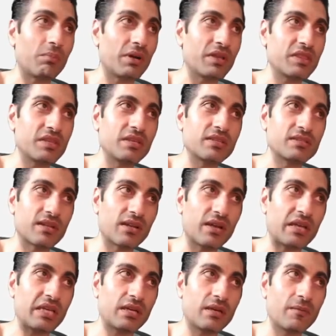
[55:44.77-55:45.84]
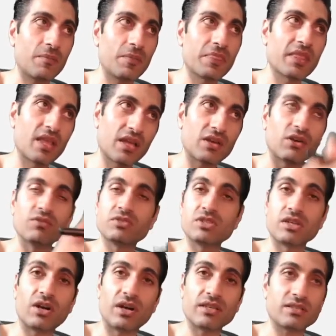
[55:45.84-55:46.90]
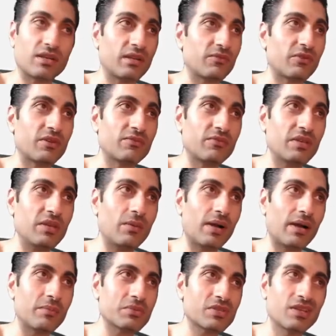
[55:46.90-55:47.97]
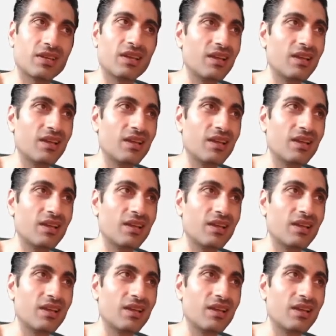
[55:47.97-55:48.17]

by things like obviously high time frame VWAPs,